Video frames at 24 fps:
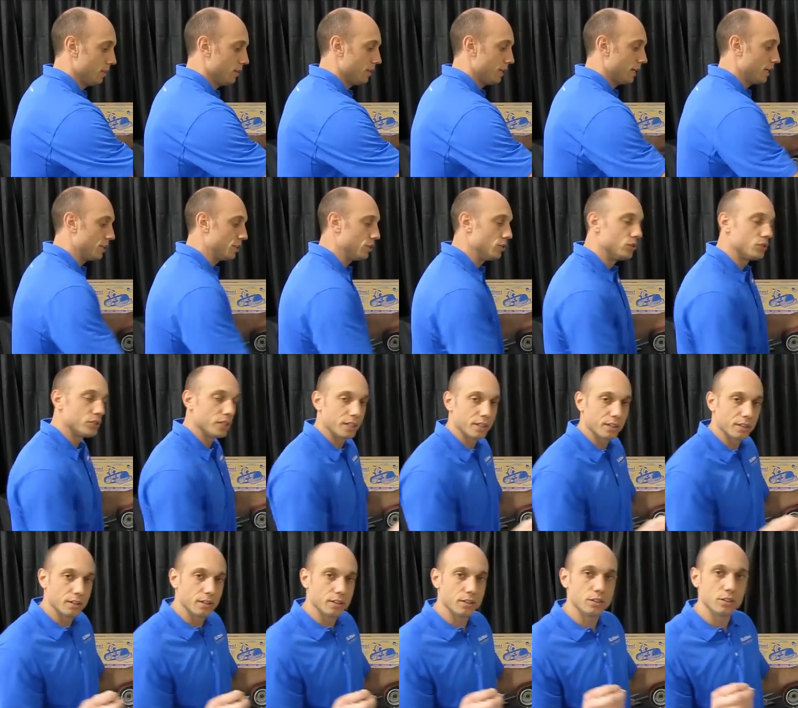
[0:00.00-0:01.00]
and
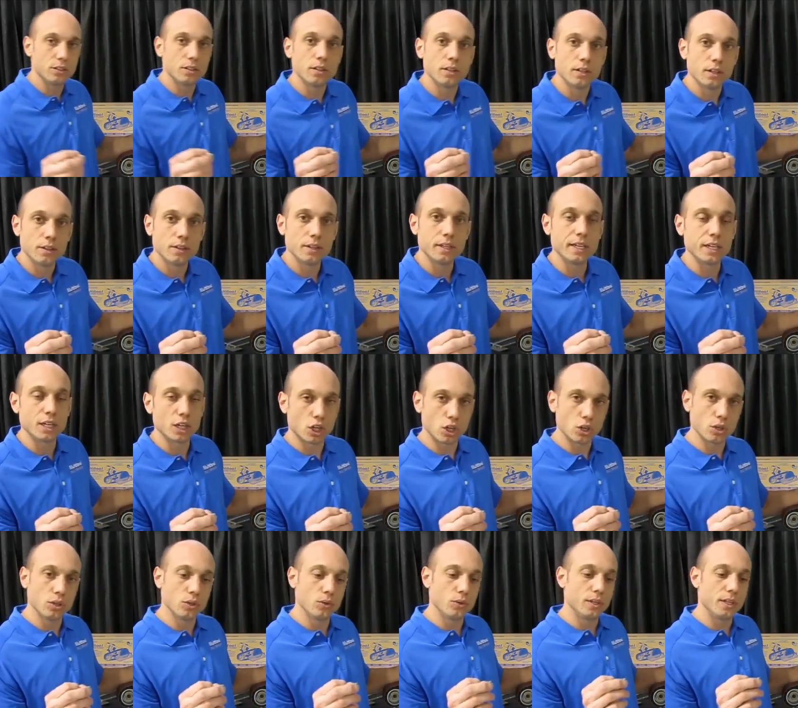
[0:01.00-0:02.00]
using the
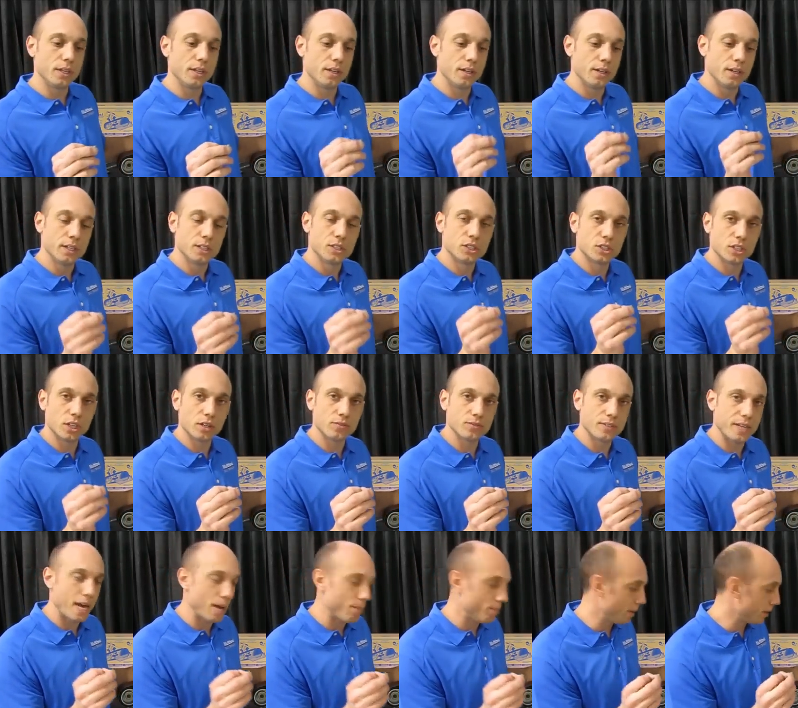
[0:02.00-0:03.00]
included
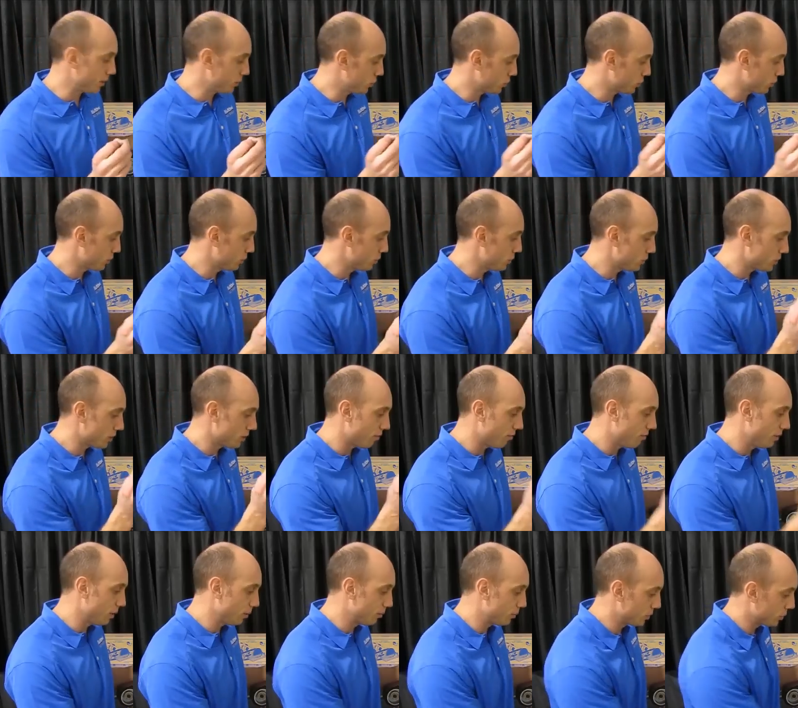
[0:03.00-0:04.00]
self-tapping screws and a
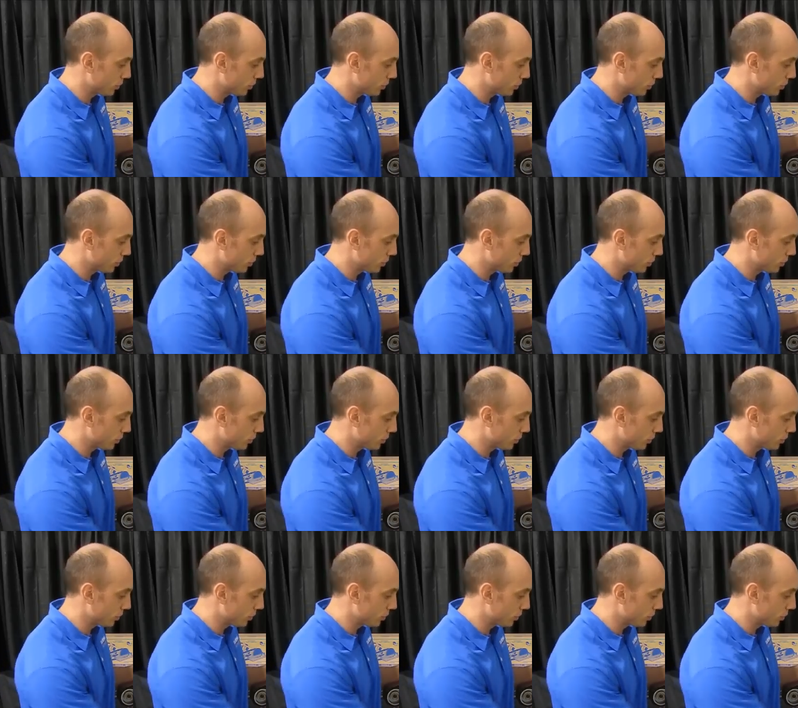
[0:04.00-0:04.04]
Phillips